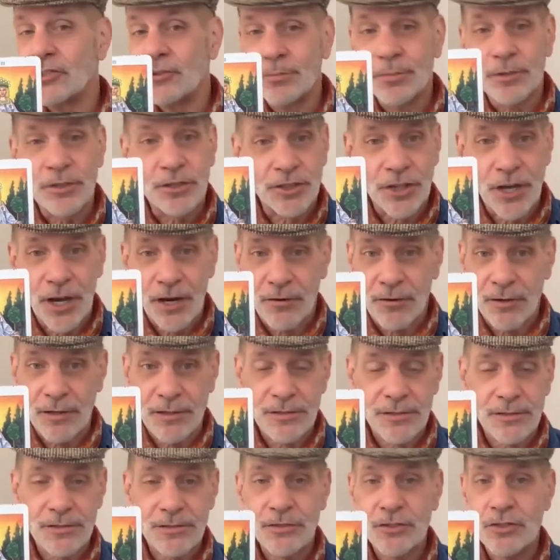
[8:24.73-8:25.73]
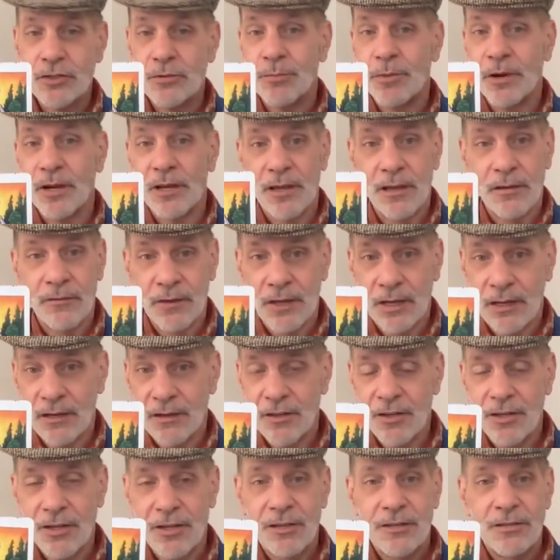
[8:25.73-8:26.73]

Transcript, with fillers: super generous, super giving,